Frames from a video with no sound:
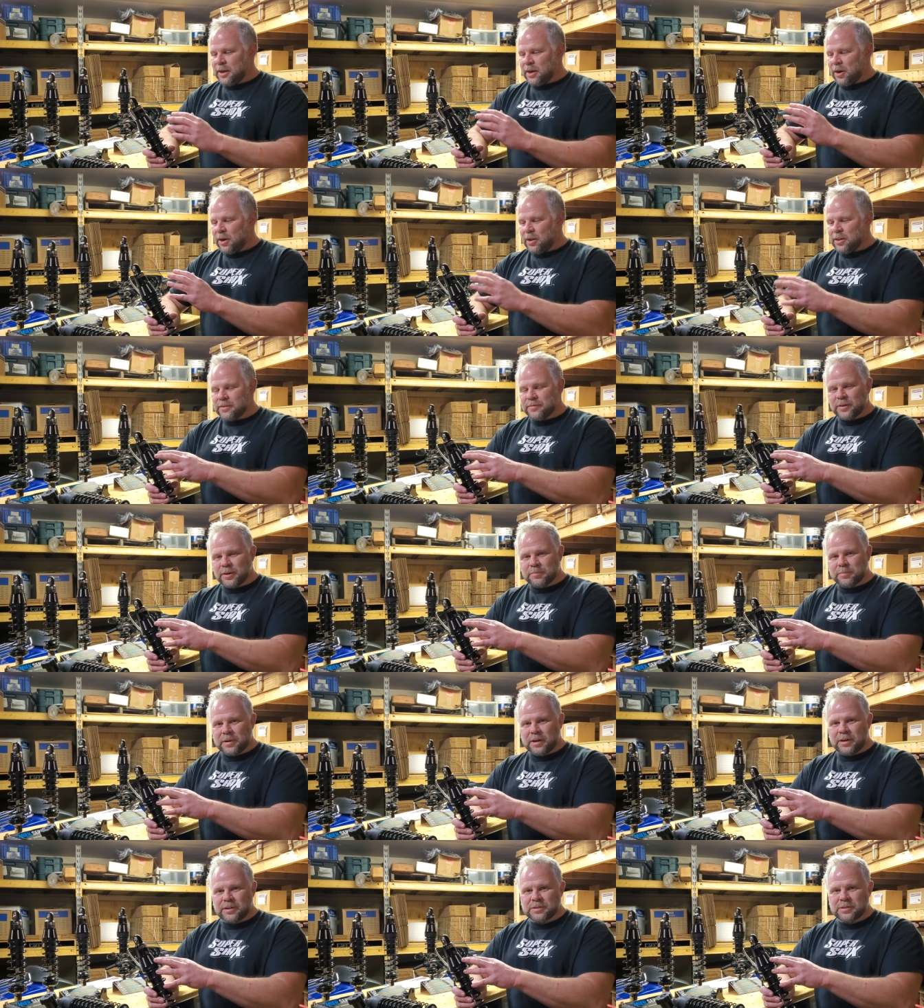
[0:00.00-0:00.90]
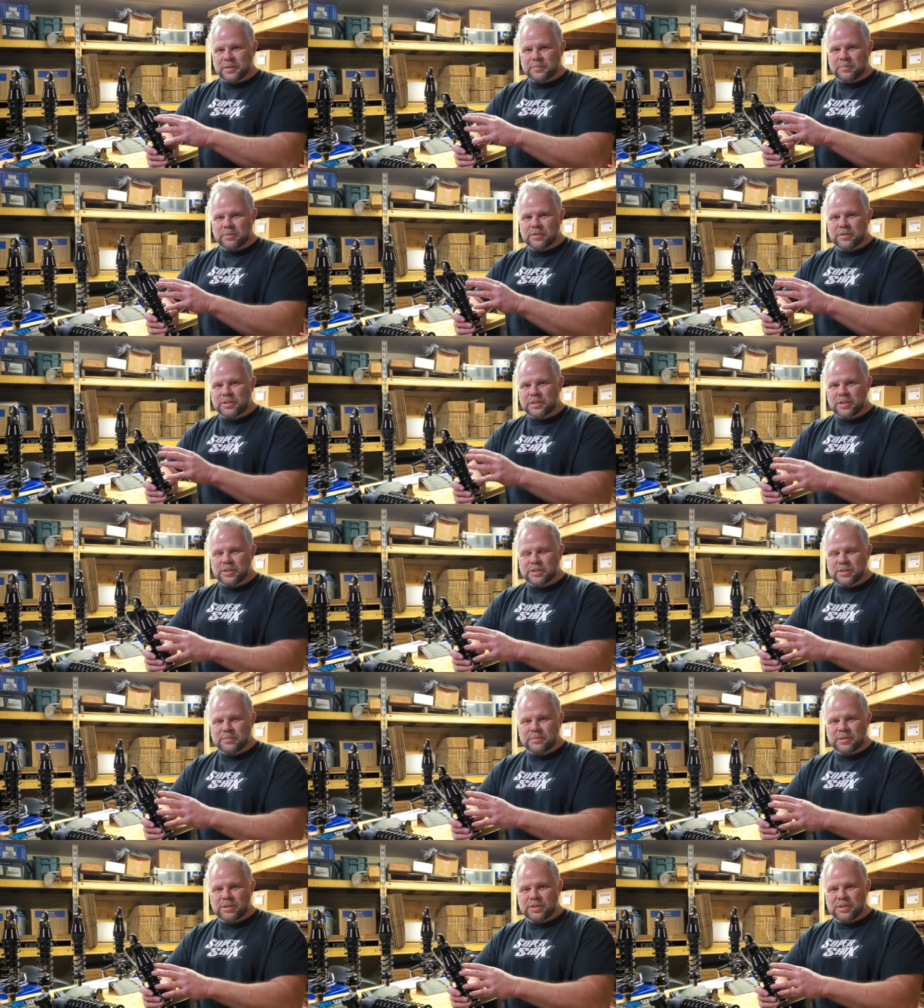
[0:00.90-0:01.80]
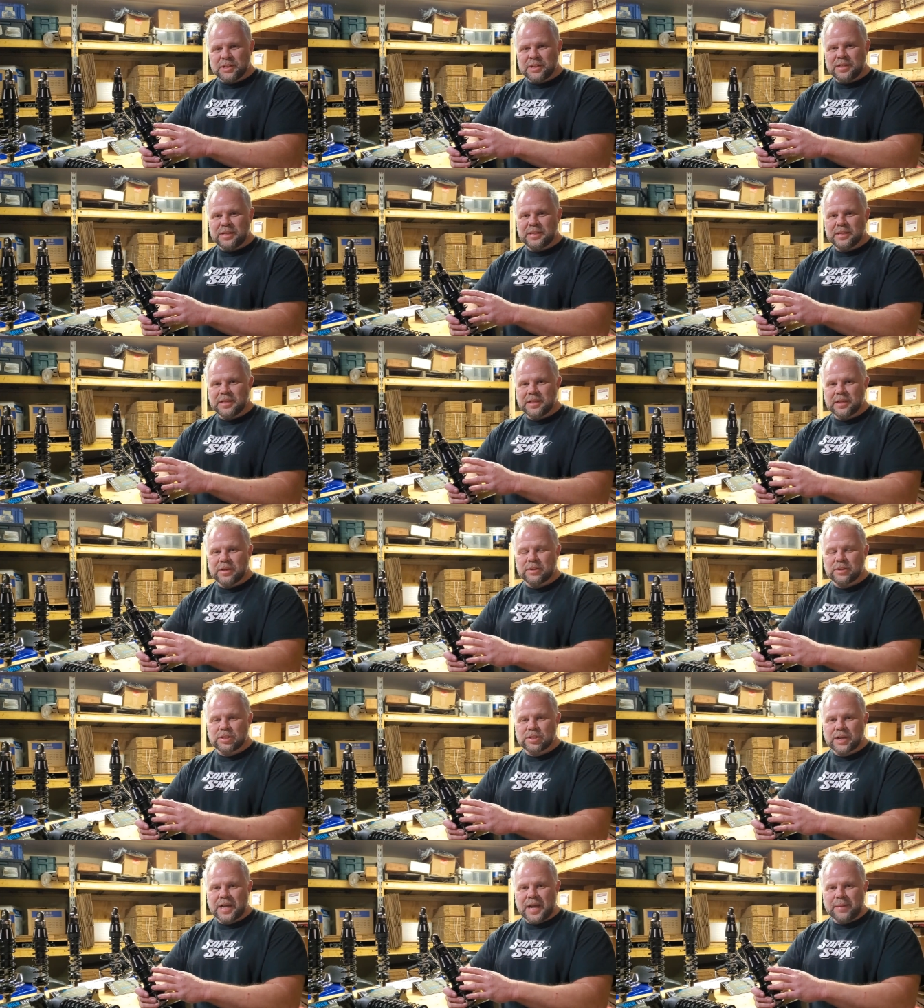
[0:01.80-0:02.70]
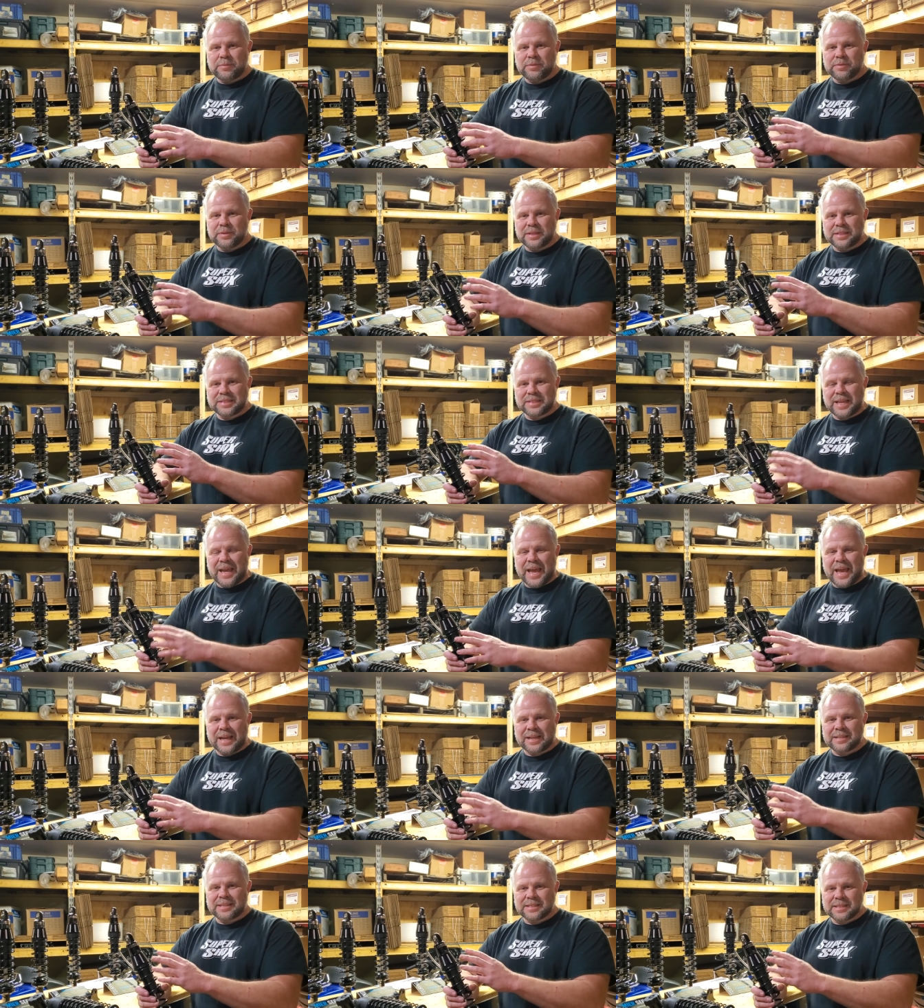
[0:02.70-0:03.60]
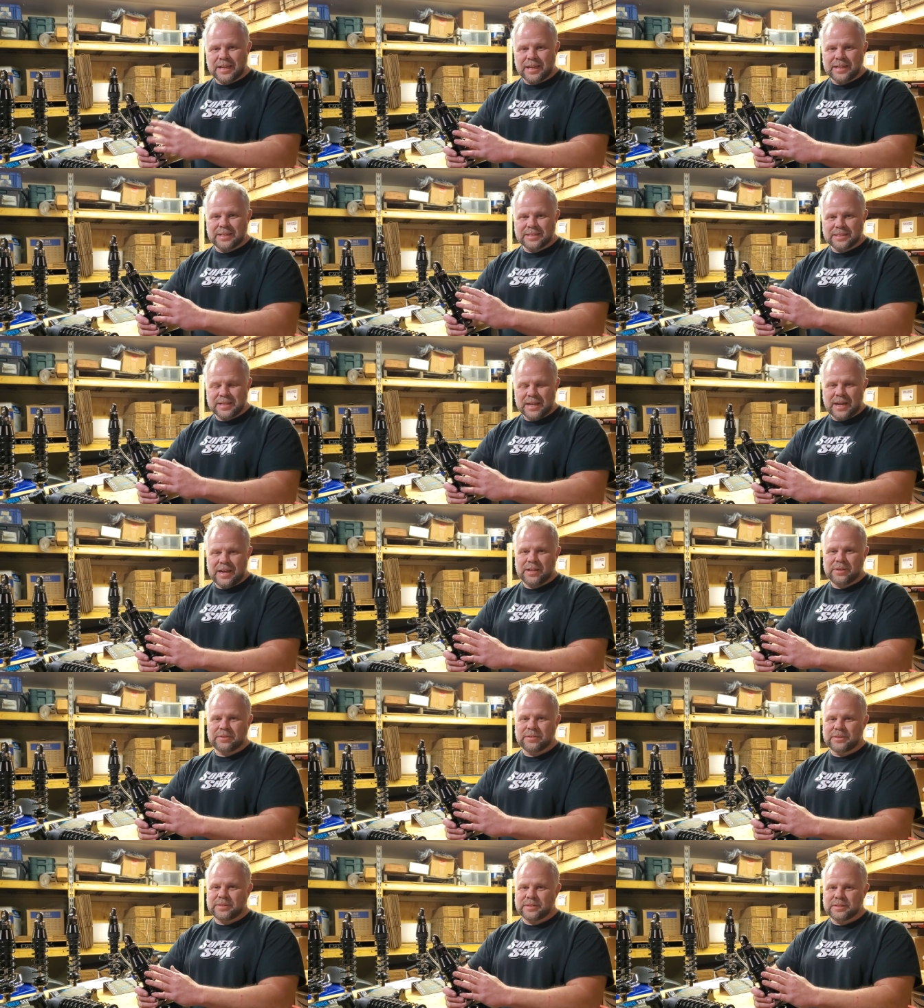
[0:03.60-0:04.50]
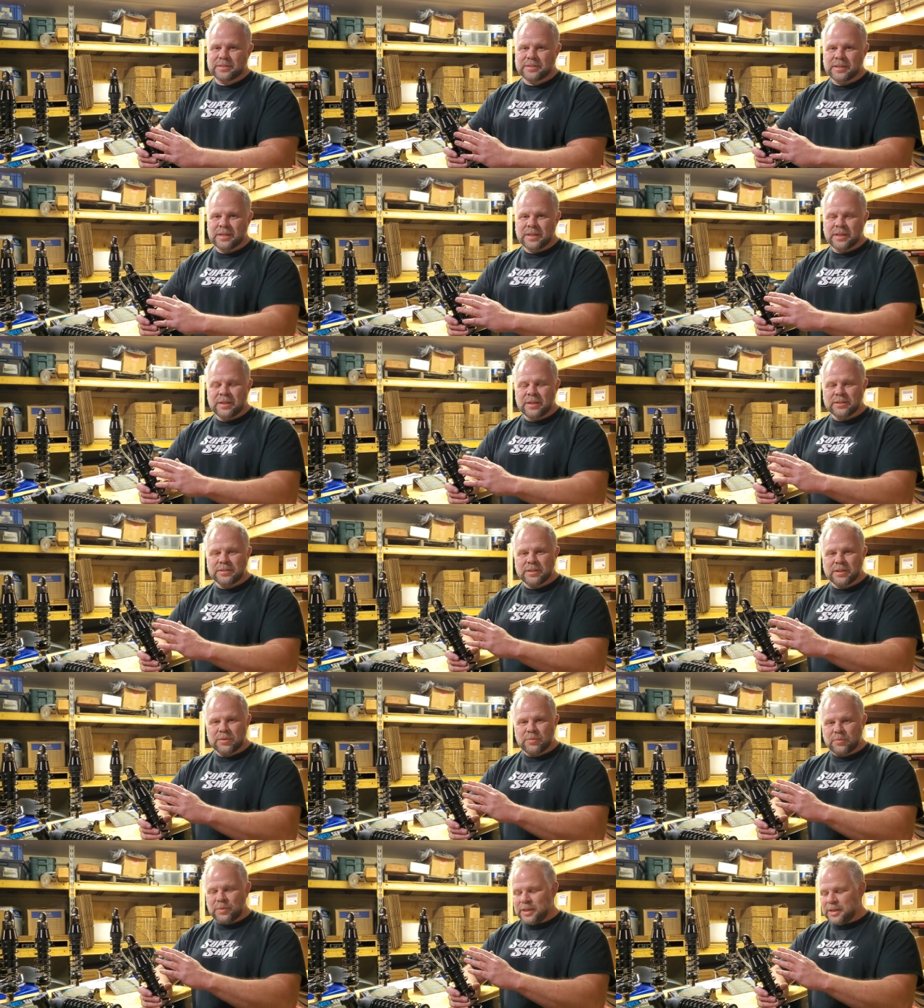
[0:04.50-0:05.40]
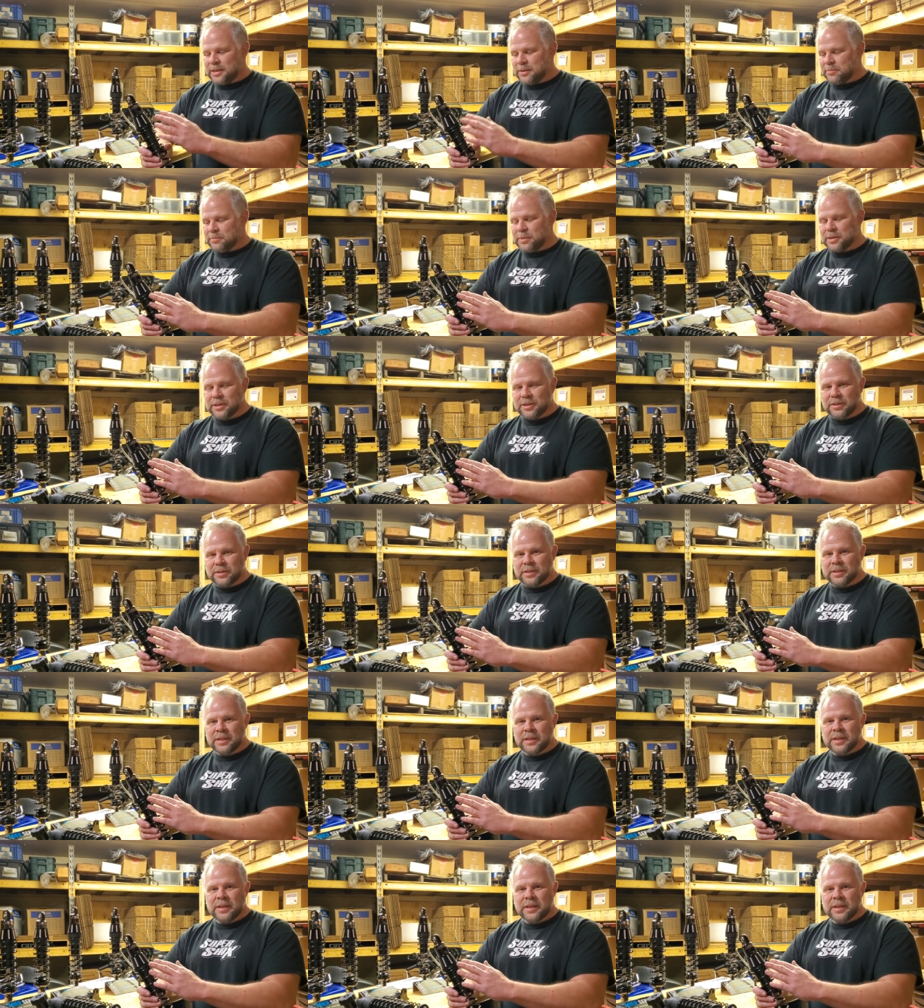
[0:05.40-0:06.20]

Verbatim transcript: All of our parts are precision machined in our shop to exact size tolerances so that we can build